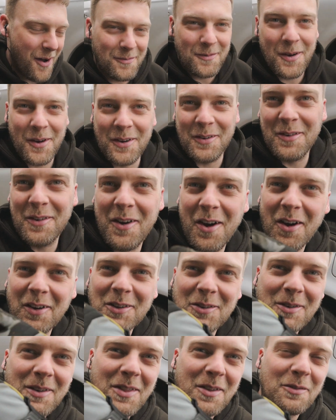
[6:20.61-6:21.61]
I'm not going to record
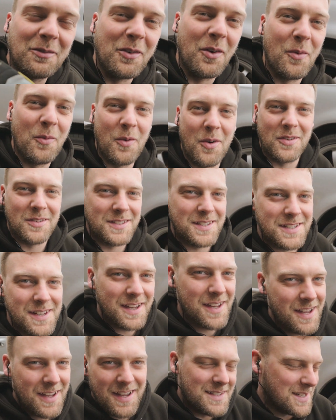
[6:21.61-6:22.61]
doing the front ones,
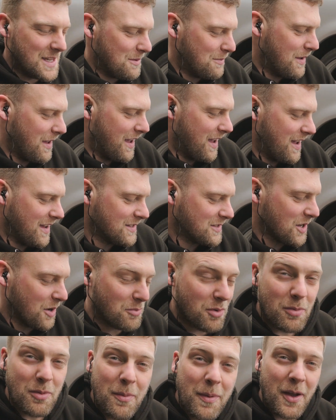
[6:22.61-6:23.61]
CBA, so I'll
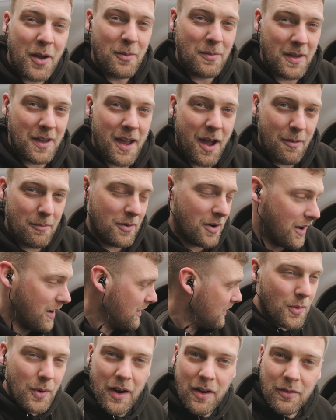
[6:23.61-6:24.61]
probably pick up the camera
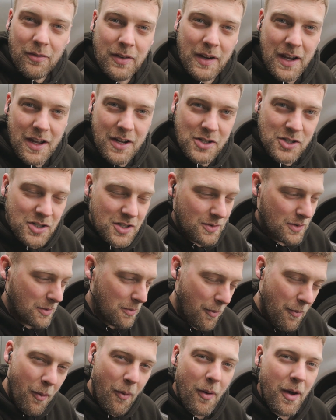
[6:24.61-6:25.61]
when I've finished, when I'm
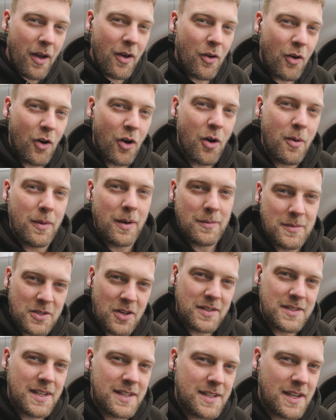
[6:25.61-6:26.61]
on my way home and I'm
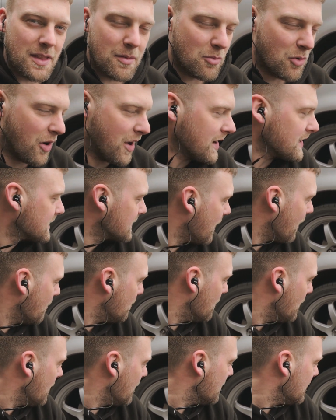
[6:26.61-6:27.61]
sort of testing the brakes out,
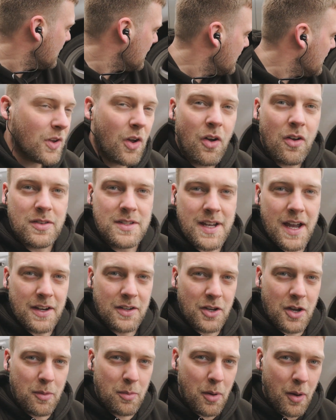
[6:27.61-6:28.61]
but all tightened
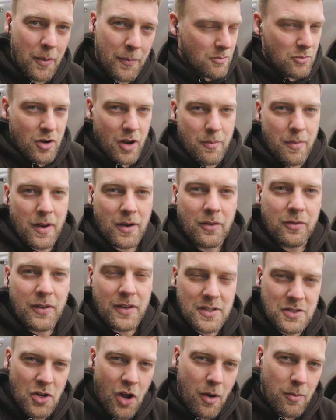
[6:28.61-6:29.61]
up. Brake pedal
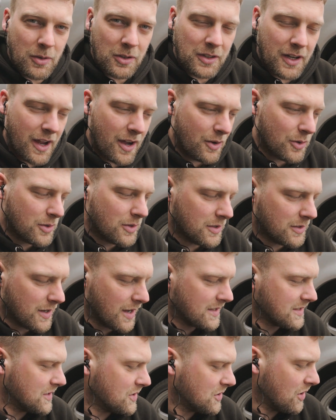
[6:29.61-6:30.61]
feels normal now,
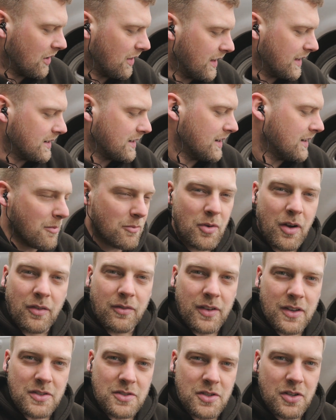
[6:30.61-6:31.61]
nice and solid, handbrake
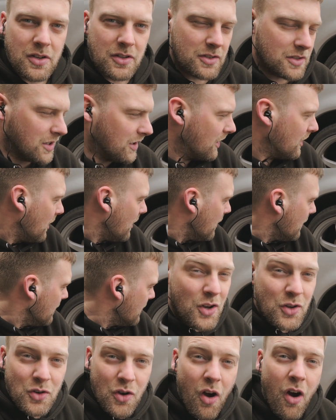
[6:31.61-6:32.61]
feels good, you know.
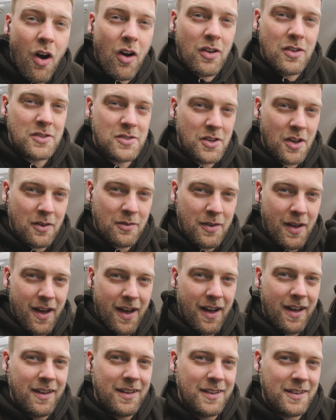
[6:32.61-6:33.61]
Not so
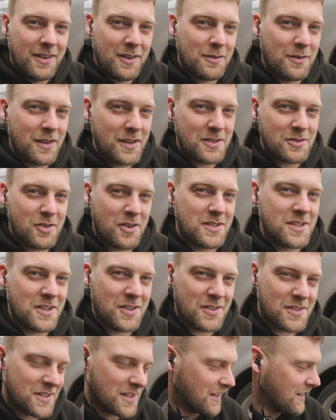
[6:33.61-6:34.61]
far, you know, fingers crossed it
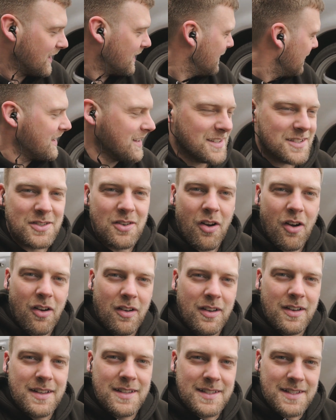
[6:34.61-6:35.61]
doesn't. It's not
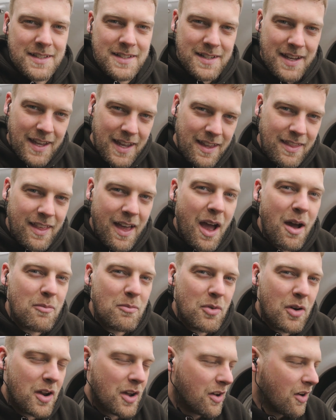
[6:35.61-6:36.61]
sticking the
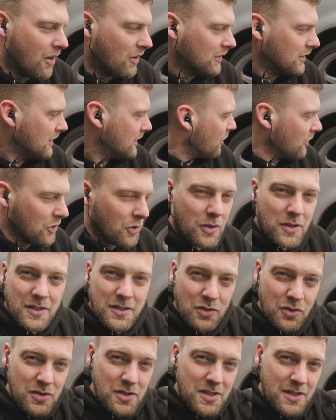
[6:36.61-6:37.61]
handbrake on, although it
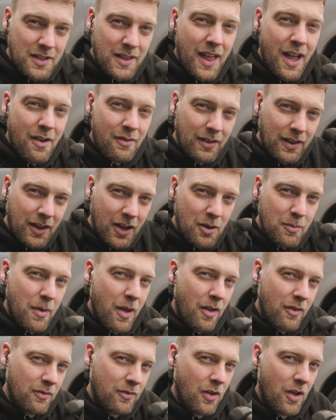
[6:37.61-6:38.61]
does still have a little bit
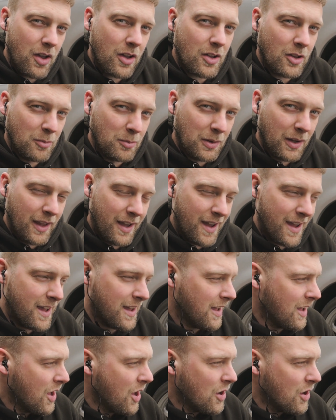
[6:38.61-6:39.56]
of vertical play.